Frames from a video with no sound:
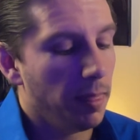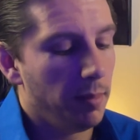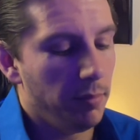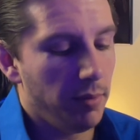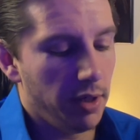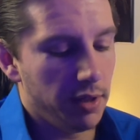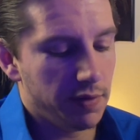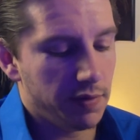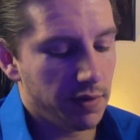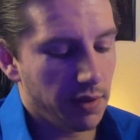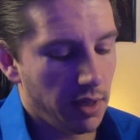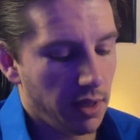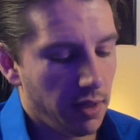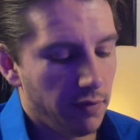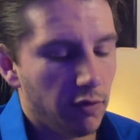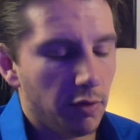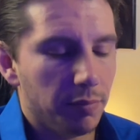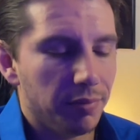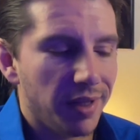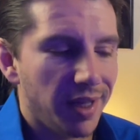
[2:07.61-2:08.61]
But
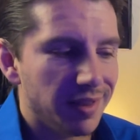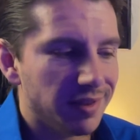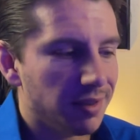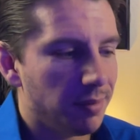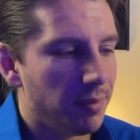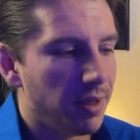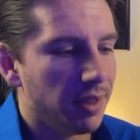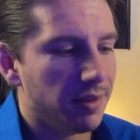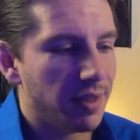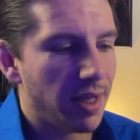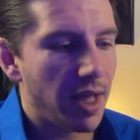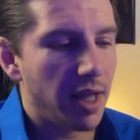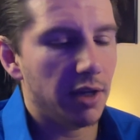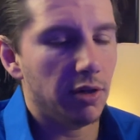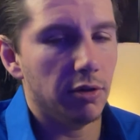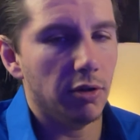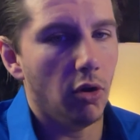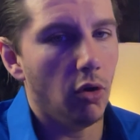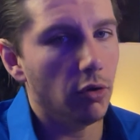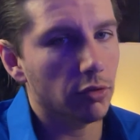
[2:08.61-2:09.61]
if you're playing something like that in
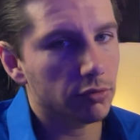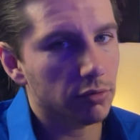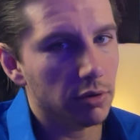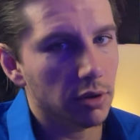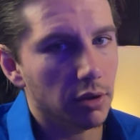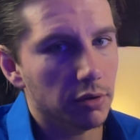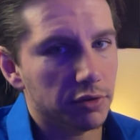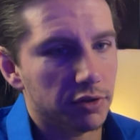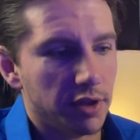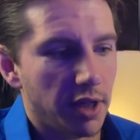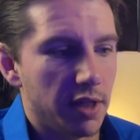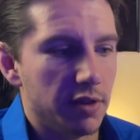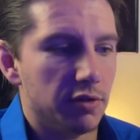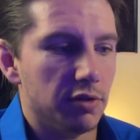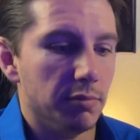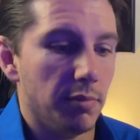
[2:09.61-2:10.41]
your ultra low sense,